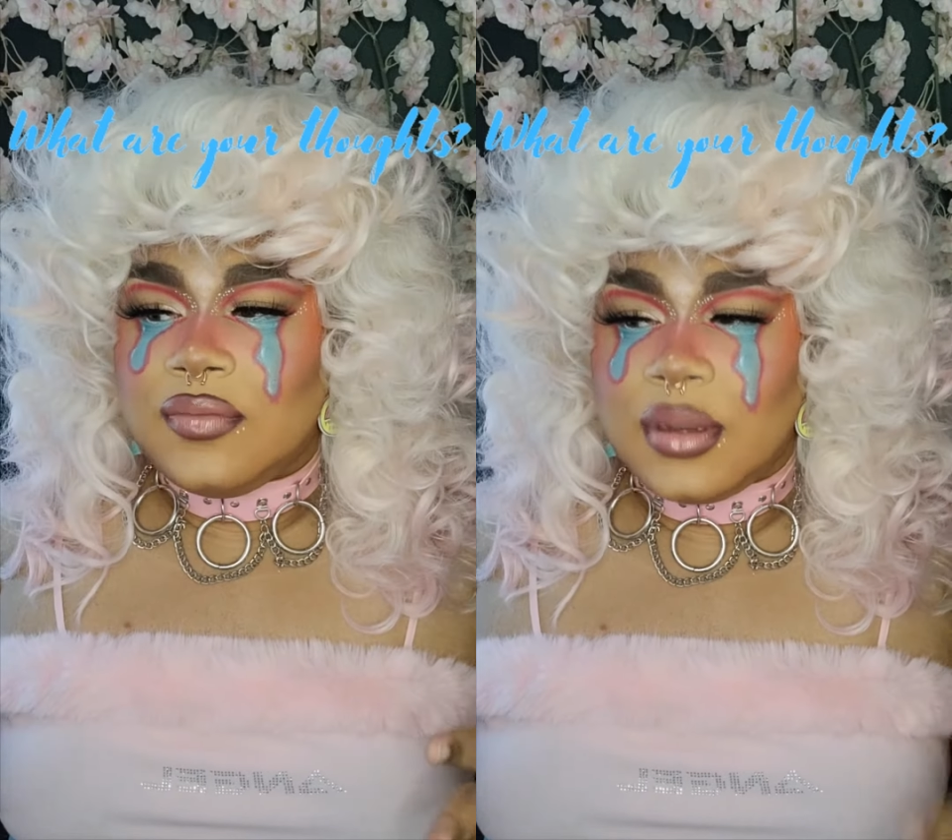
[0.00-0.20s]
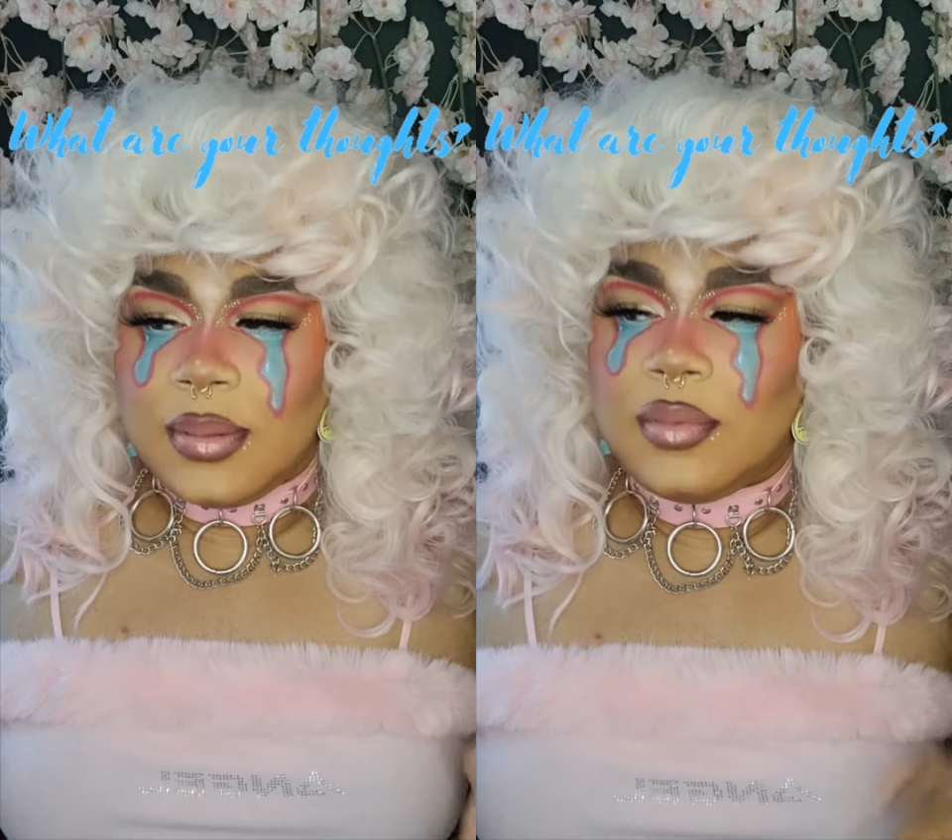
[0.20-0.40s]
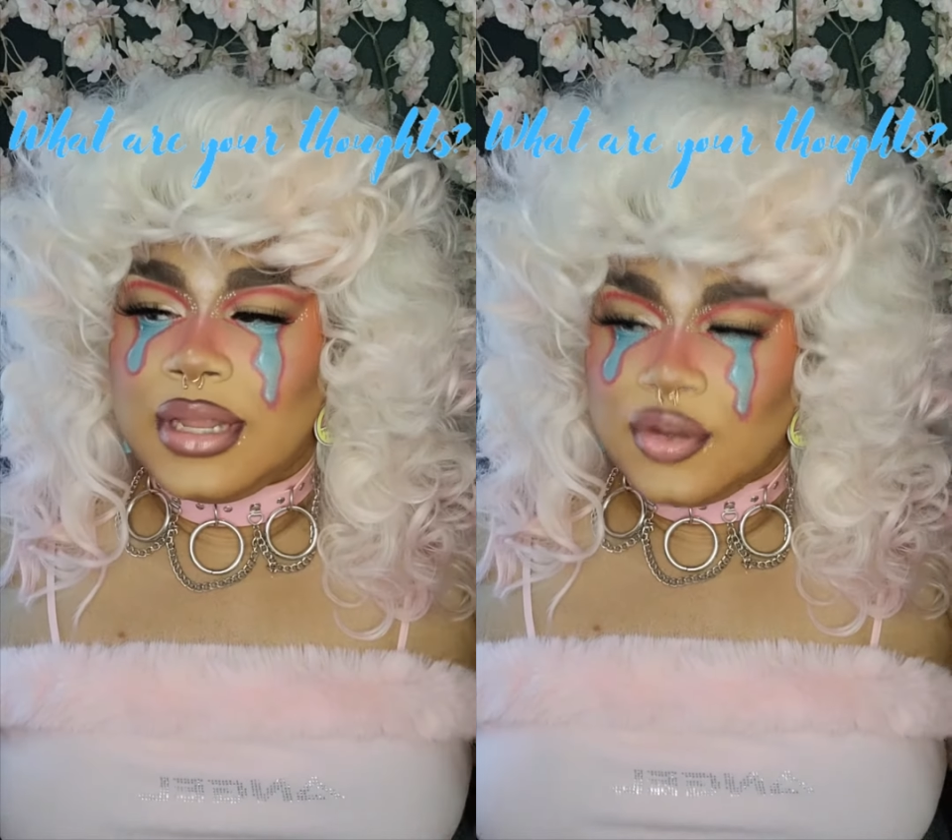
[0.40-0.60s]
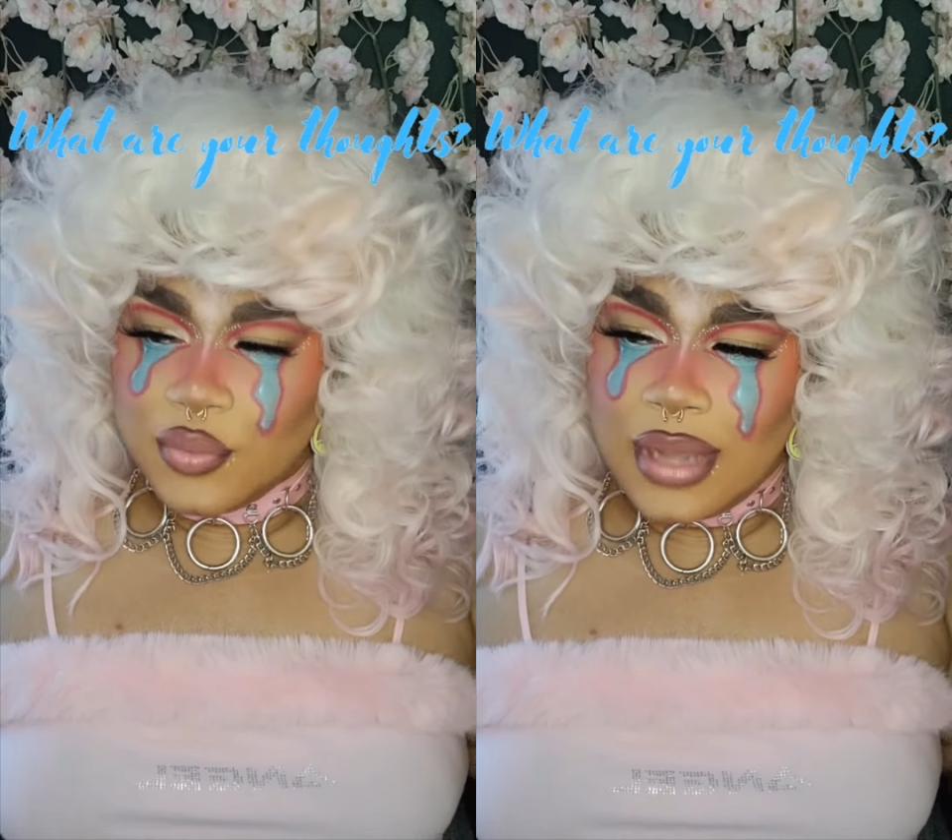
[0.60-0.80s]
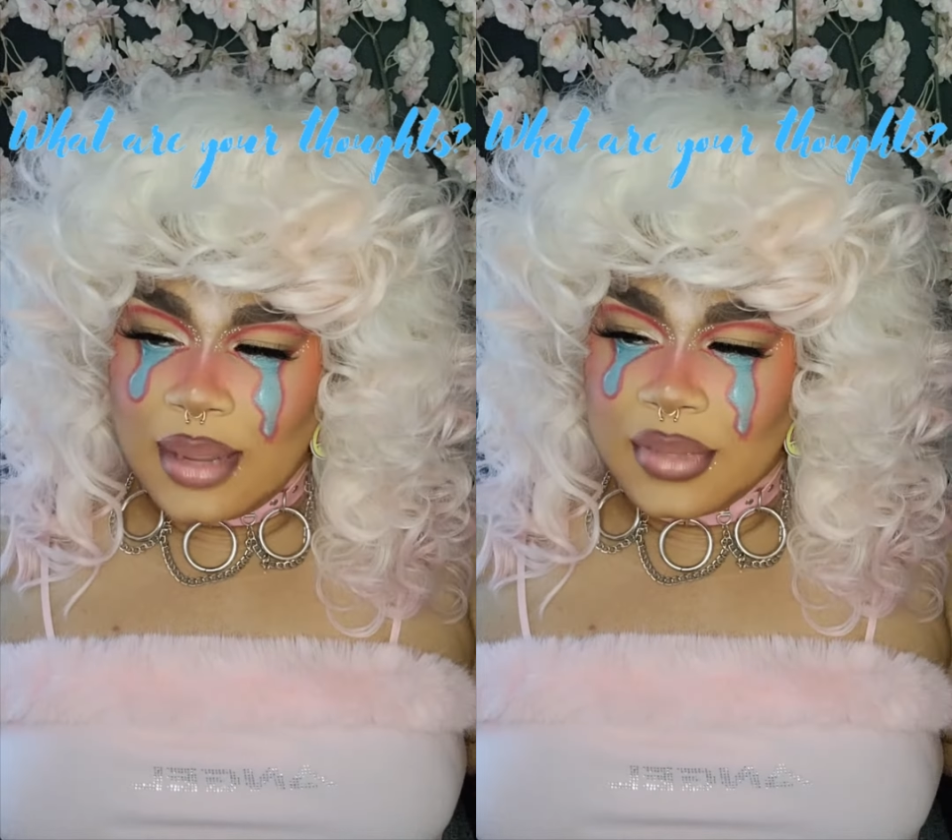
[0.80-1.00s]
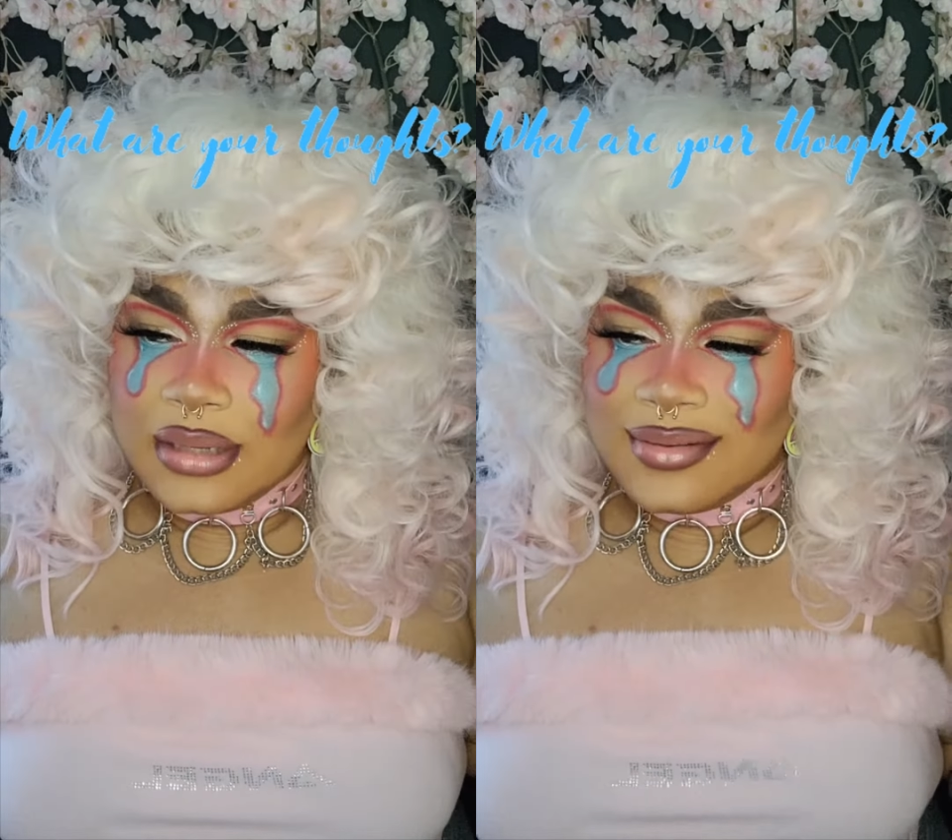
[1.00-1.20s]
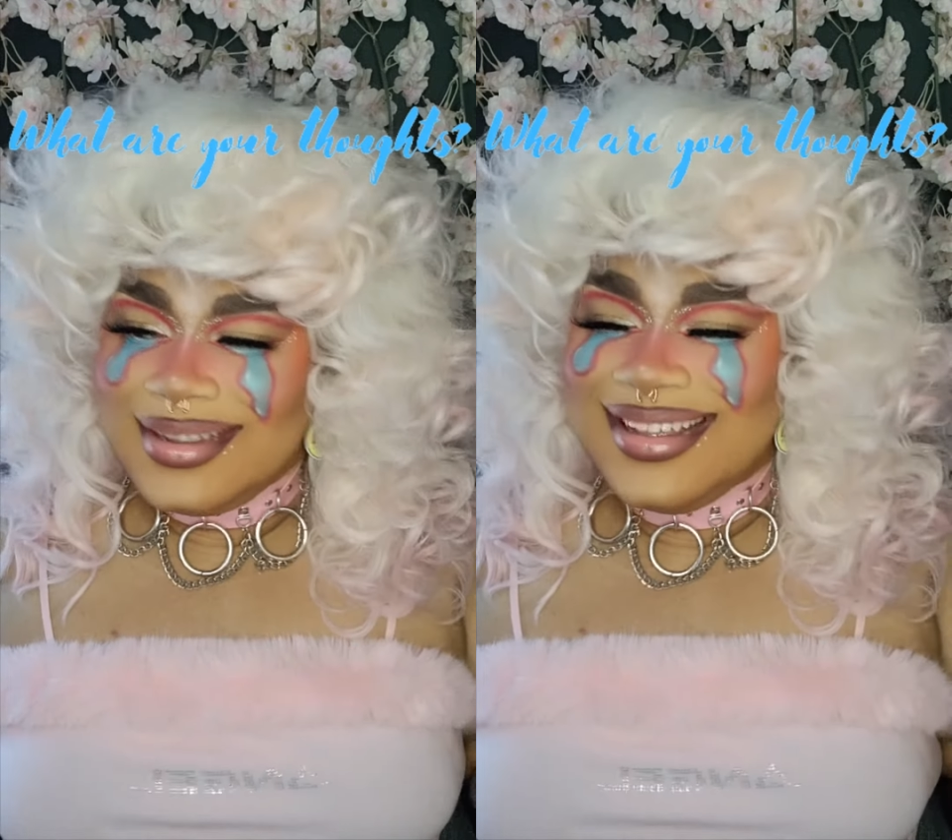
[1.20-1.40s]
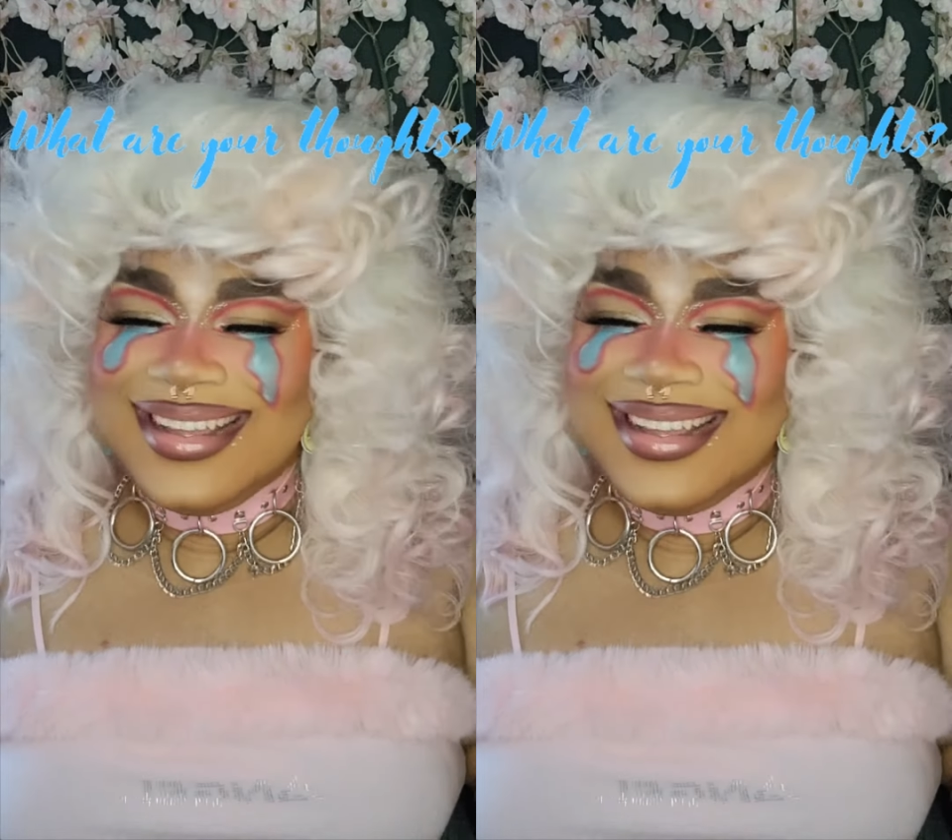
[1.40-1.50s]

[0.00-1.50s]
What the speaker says: For the people that do comment.